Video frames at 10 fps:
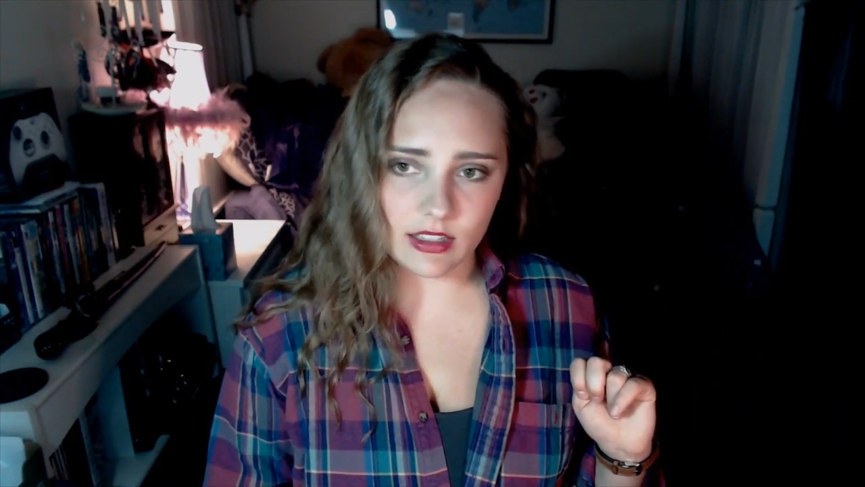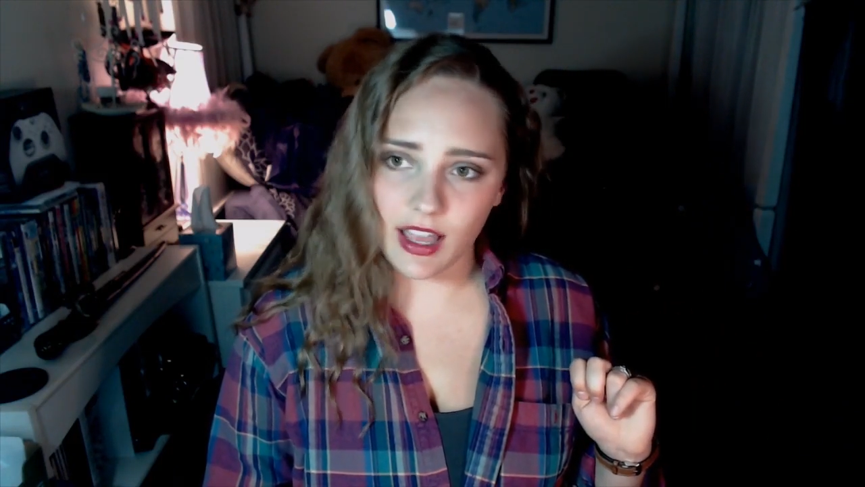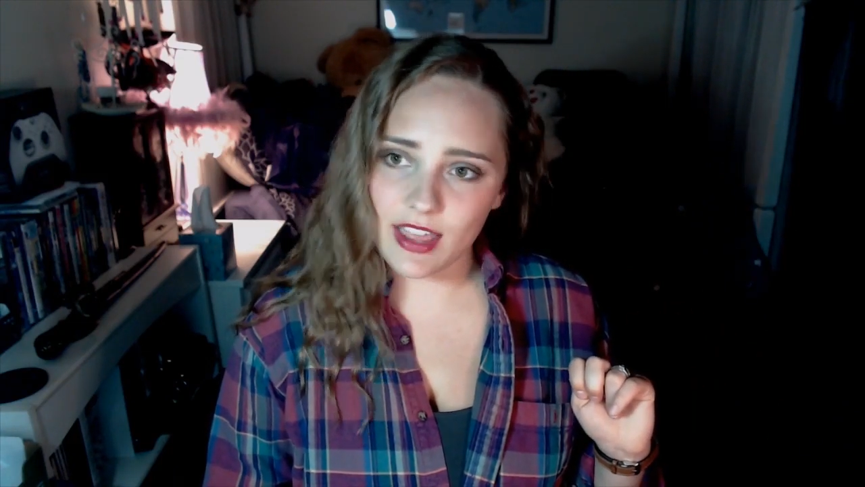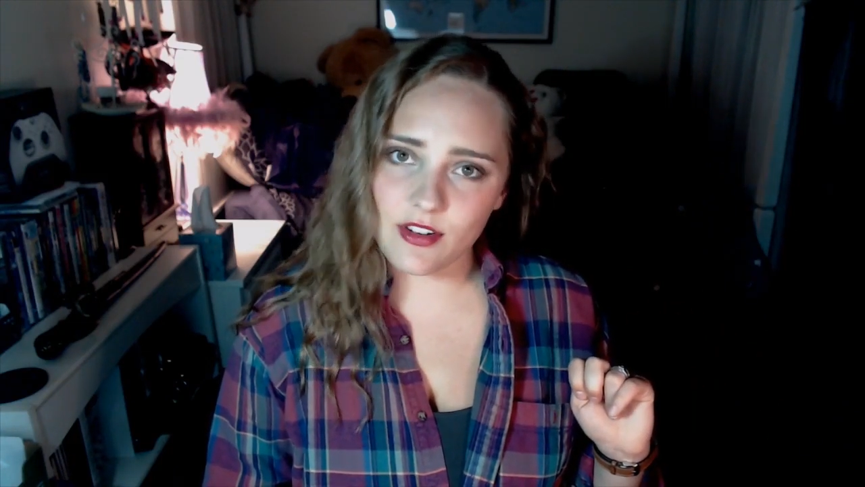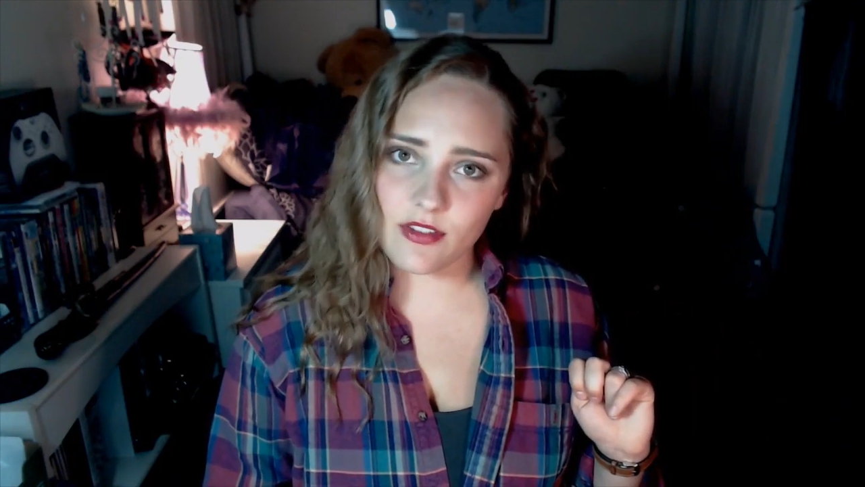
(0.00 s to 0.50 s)

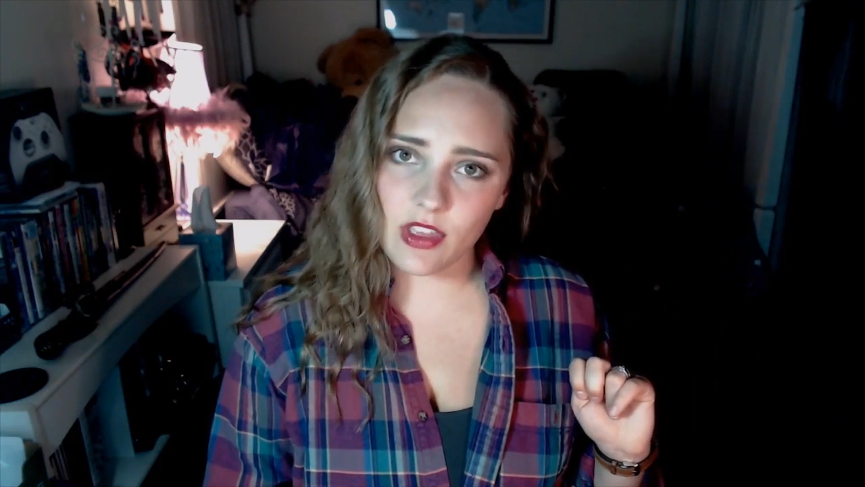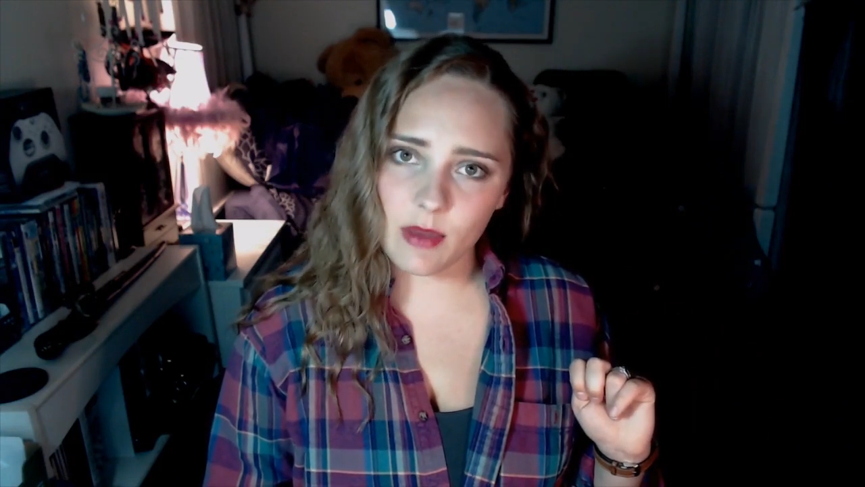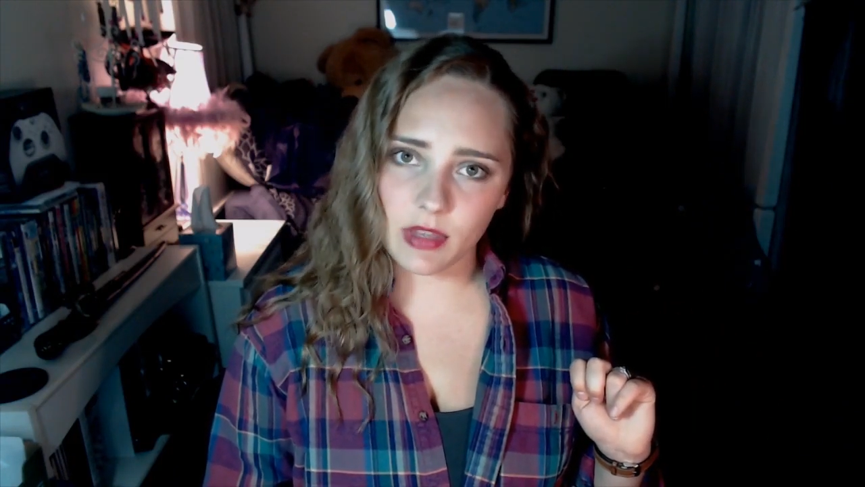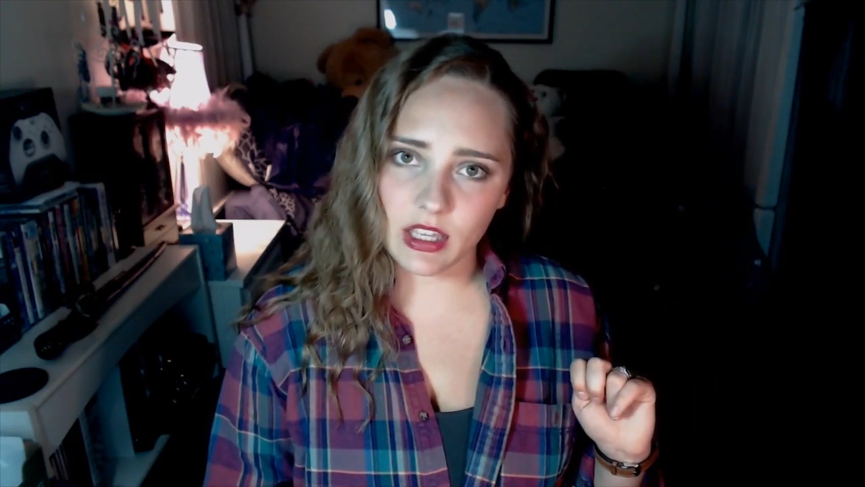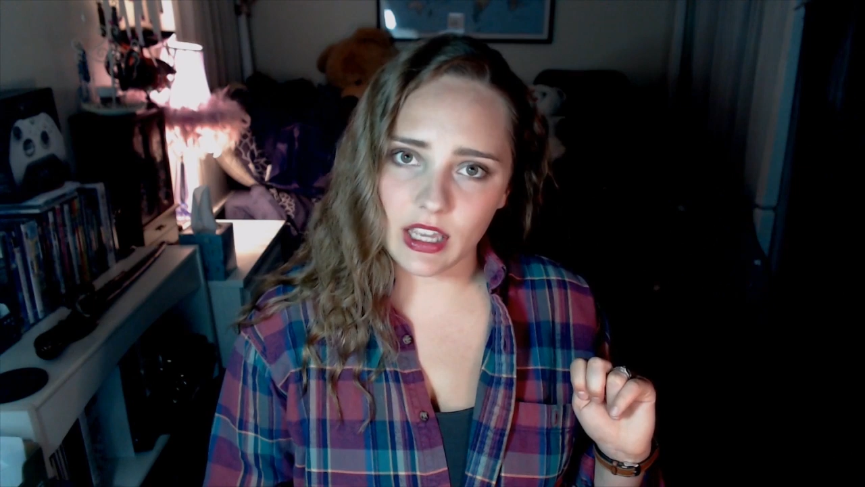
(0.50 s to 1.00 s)
neither of
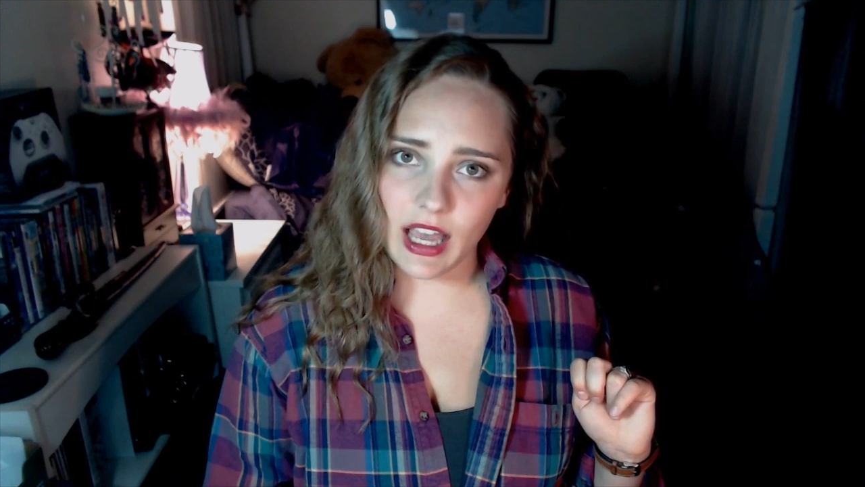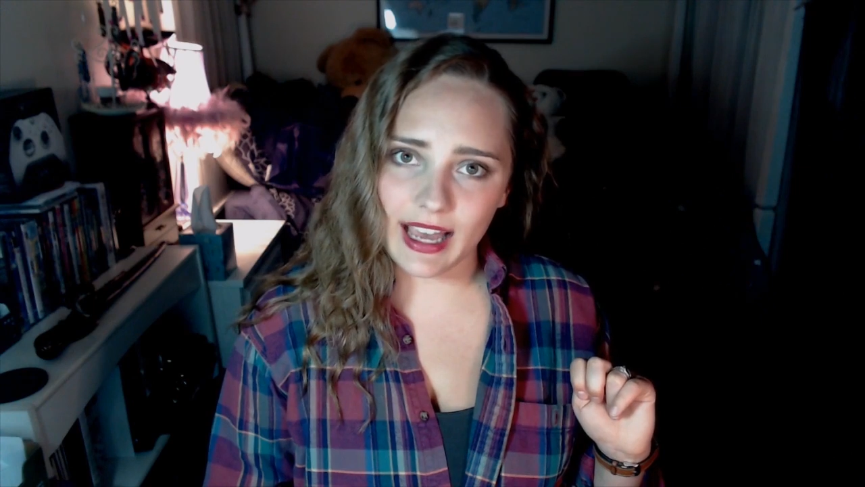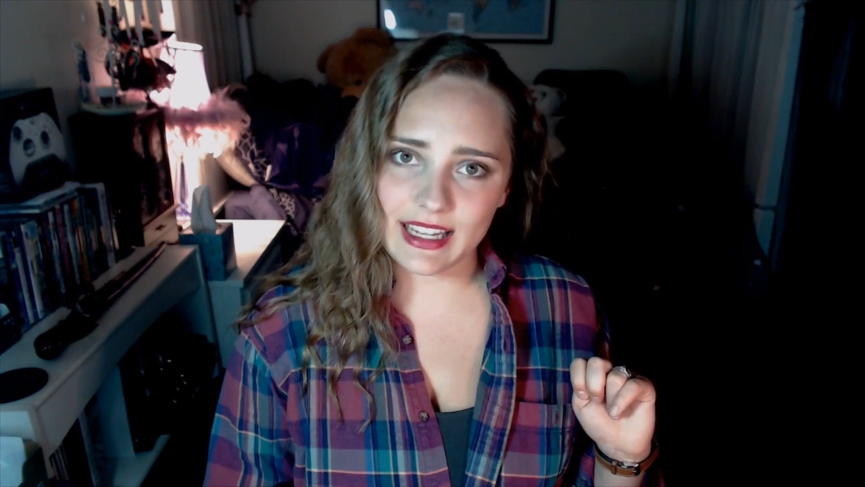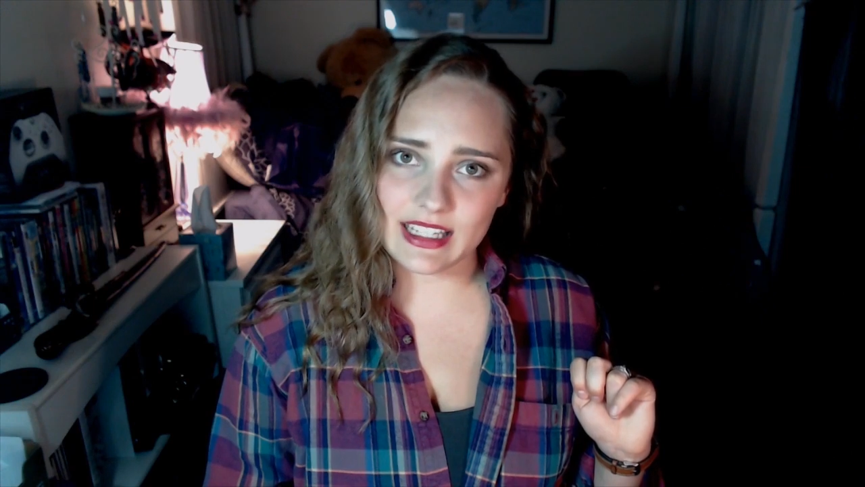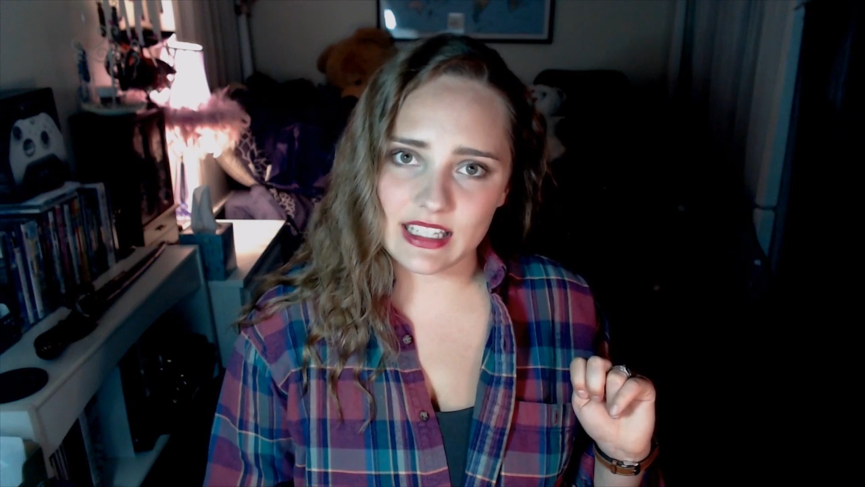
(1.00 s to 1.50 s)
them being
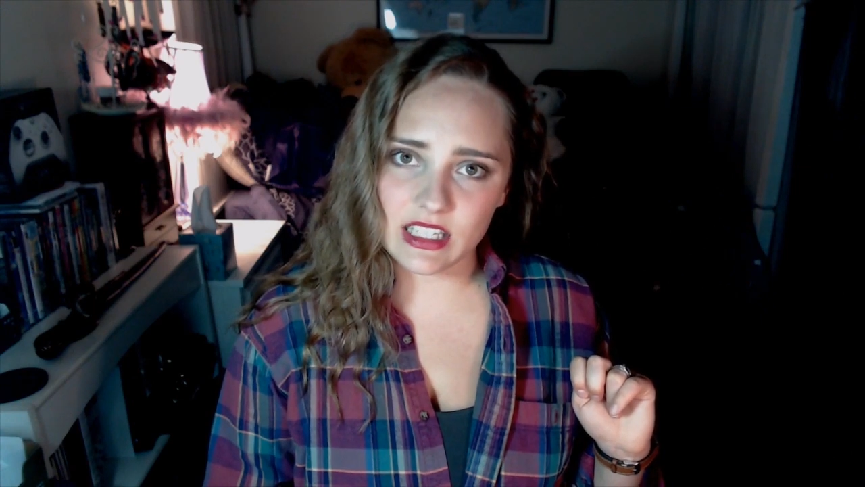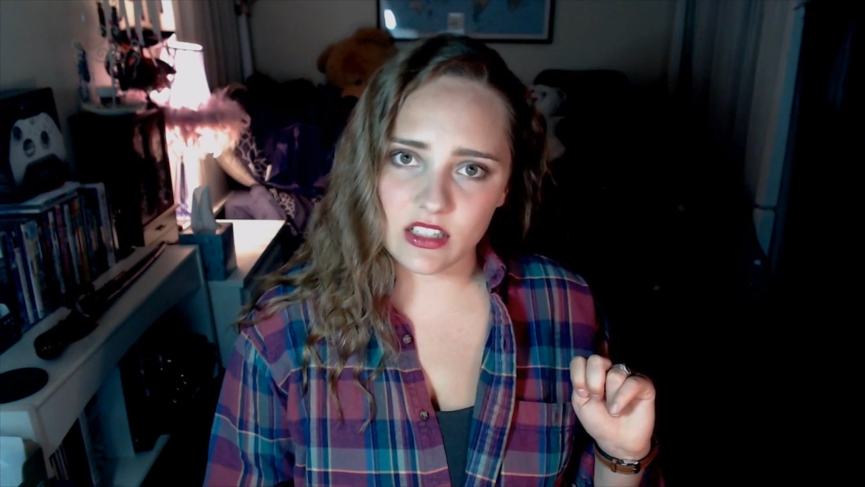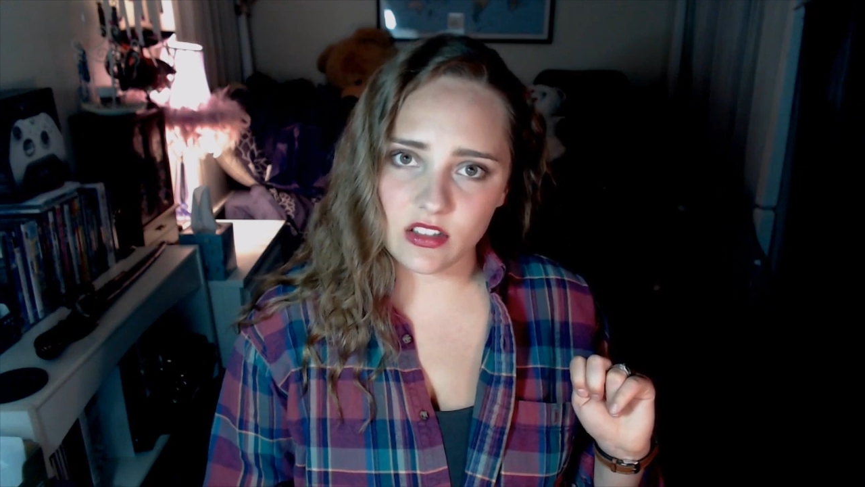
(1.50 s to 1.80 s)
ideal